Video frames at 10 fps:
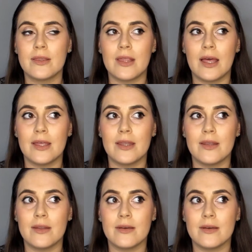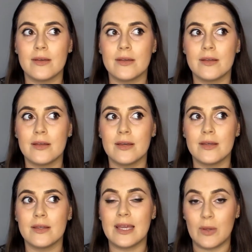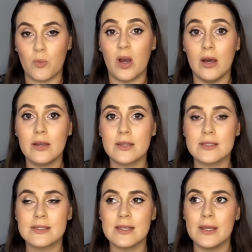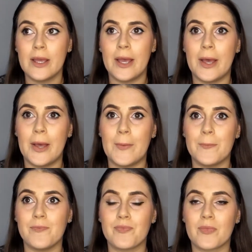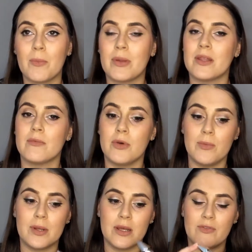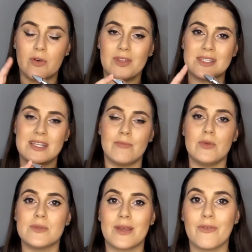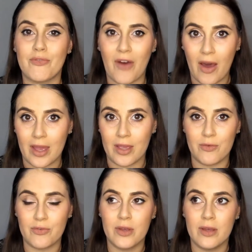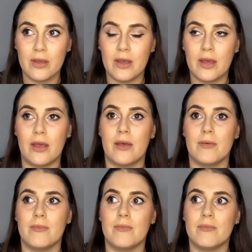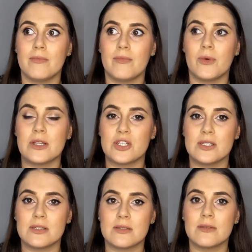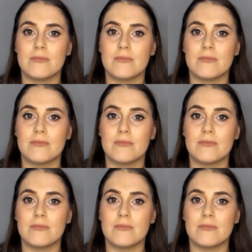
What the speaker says: then it works. But at the moment I've got this and I'm using a 5, which is